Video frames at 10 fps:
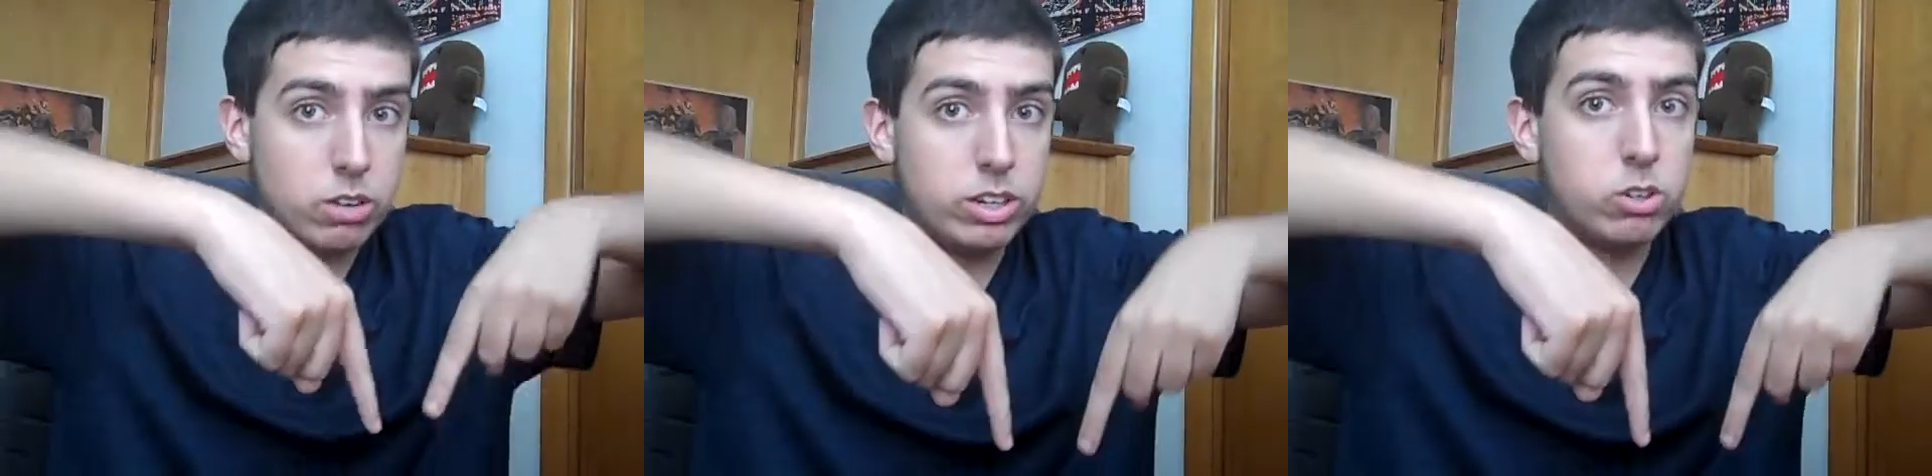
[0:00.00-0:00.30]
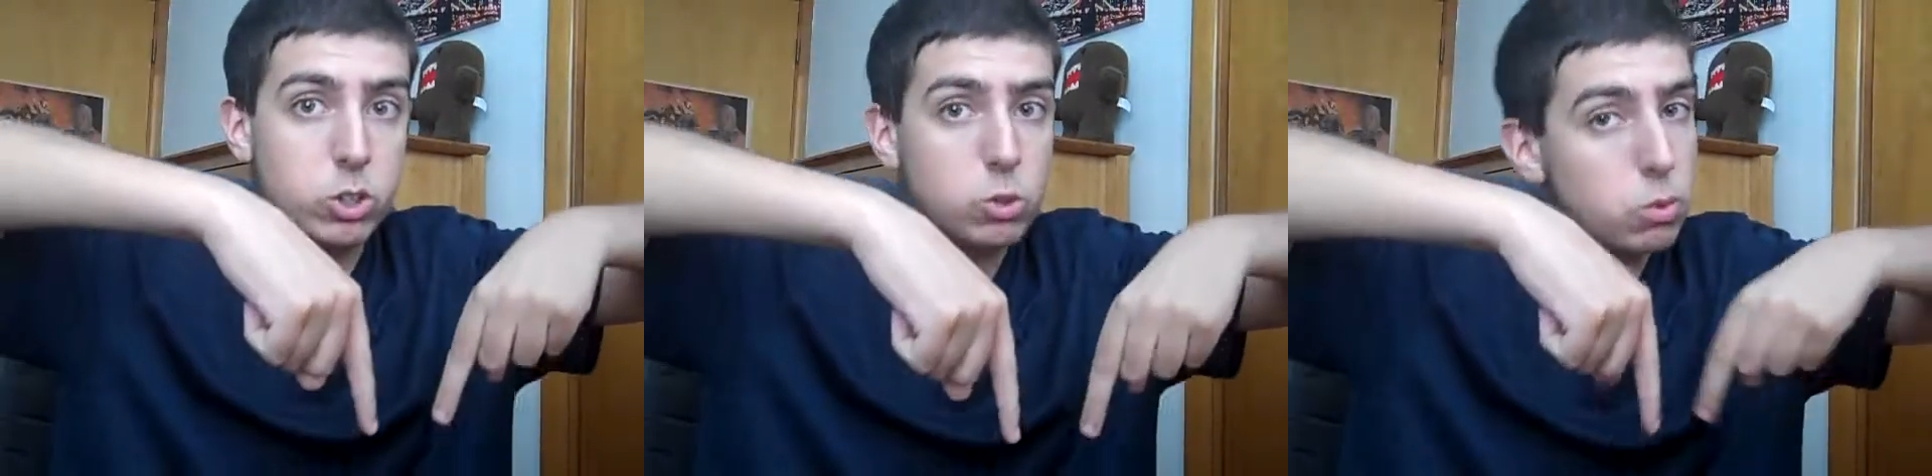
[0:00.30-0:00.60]
down here
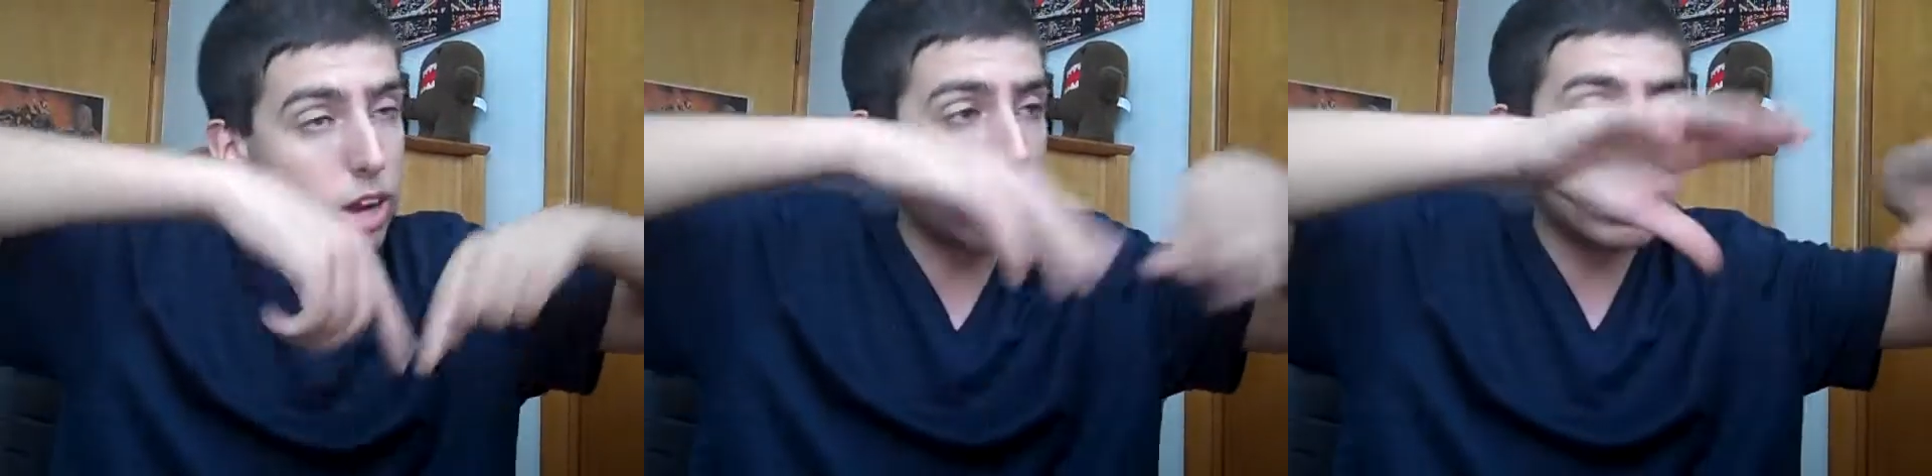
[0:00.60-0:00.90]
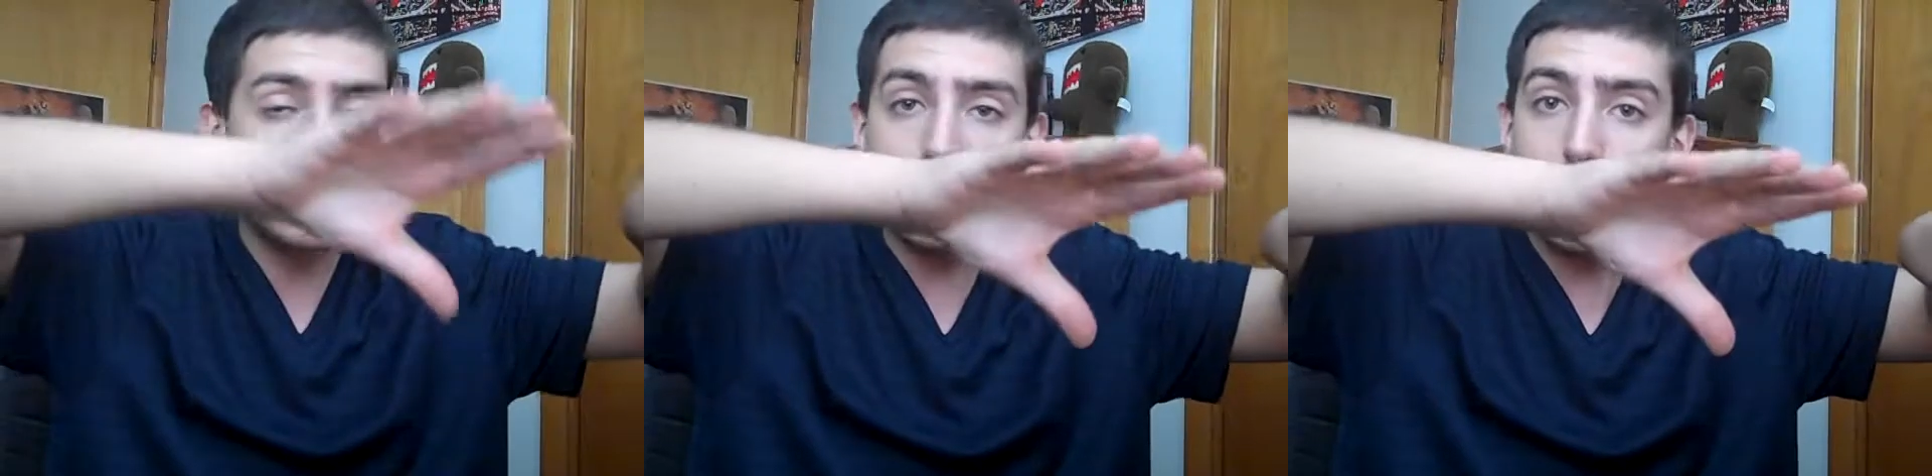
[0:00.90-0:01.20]
too, and
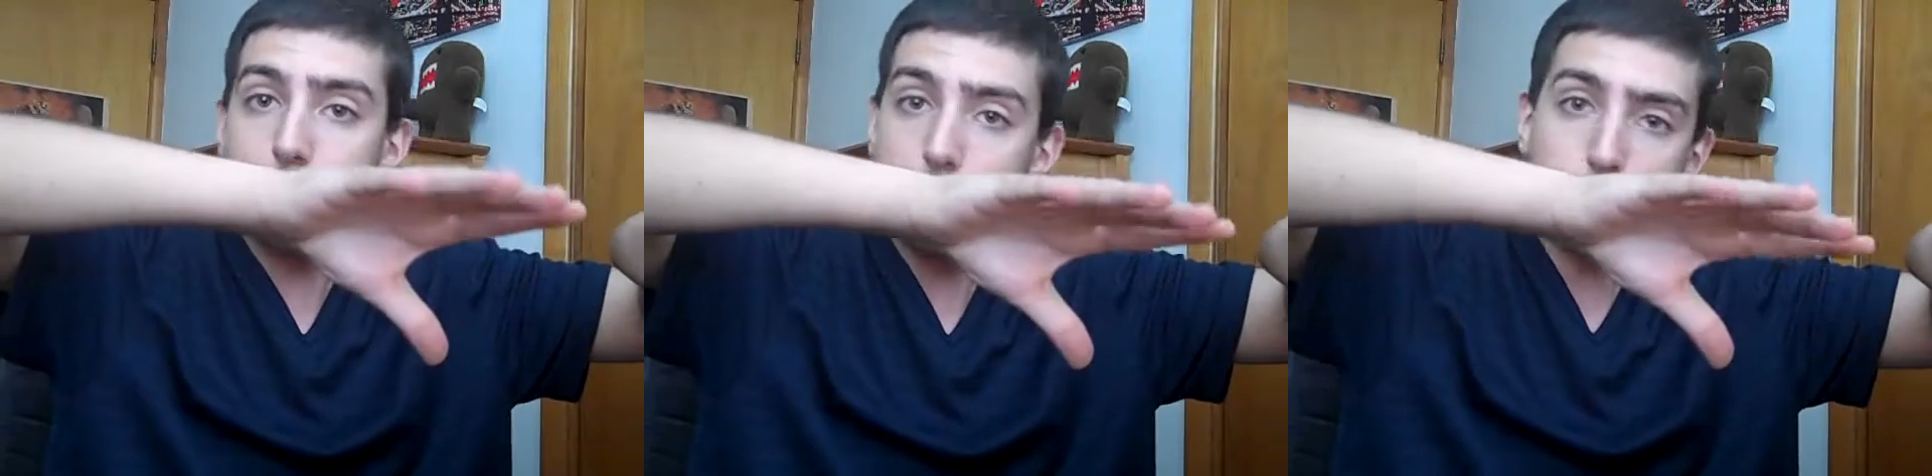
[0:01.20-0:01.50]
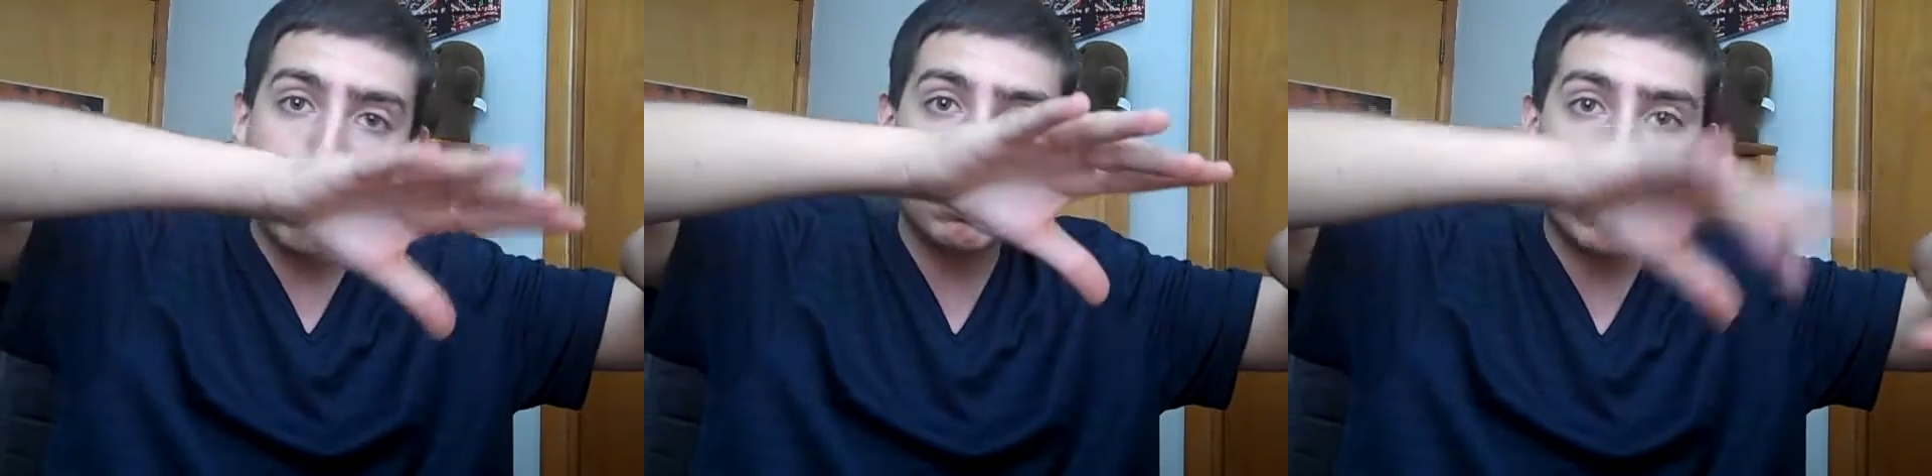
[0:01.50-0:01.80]
link to their official
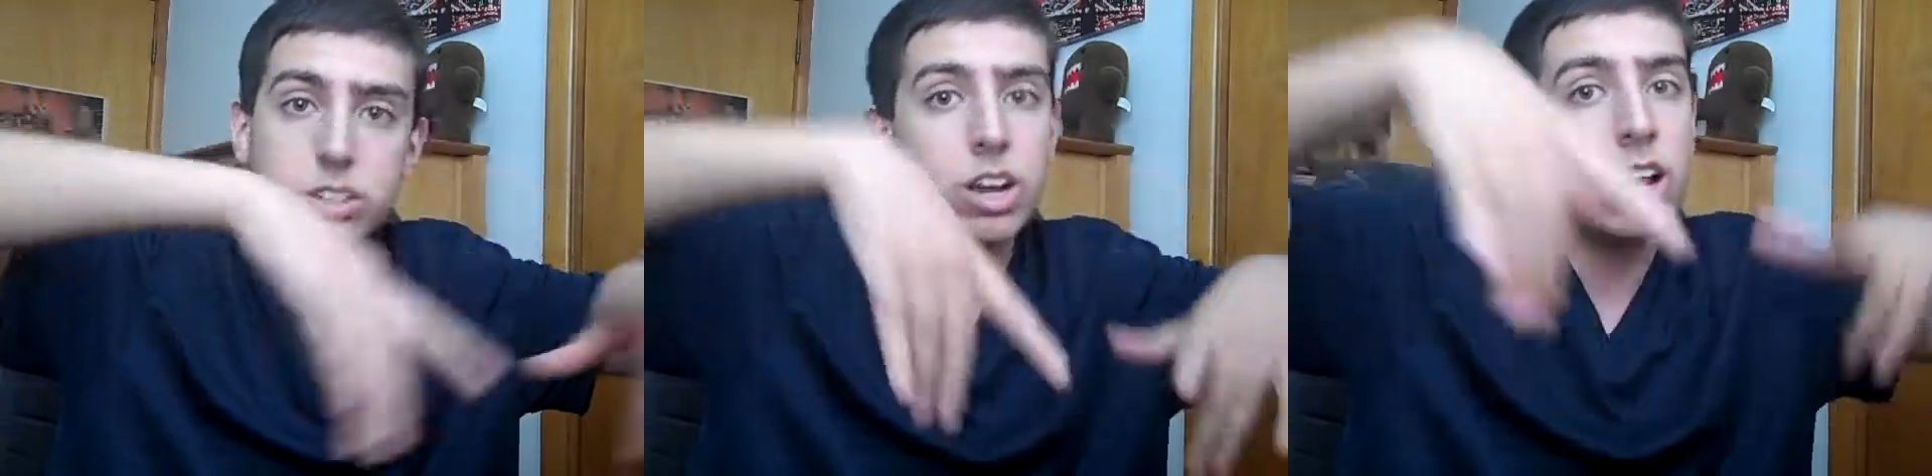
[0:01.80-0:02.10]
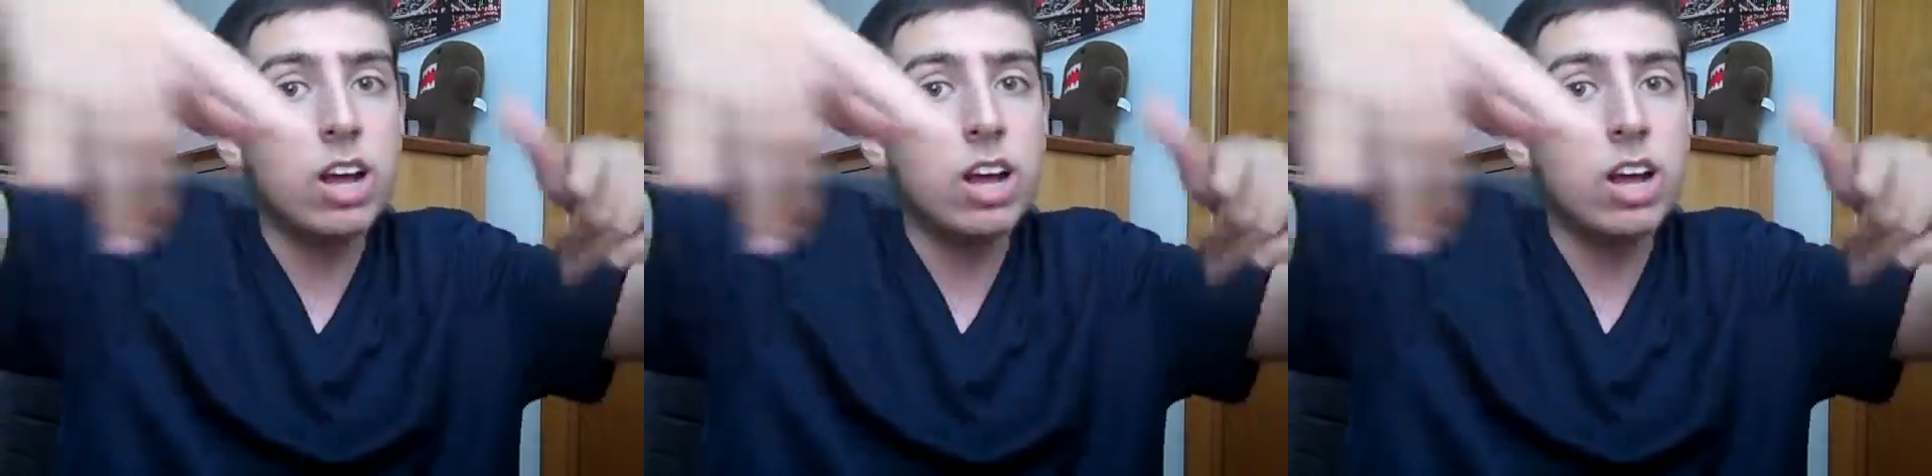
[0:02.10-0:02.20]
websites.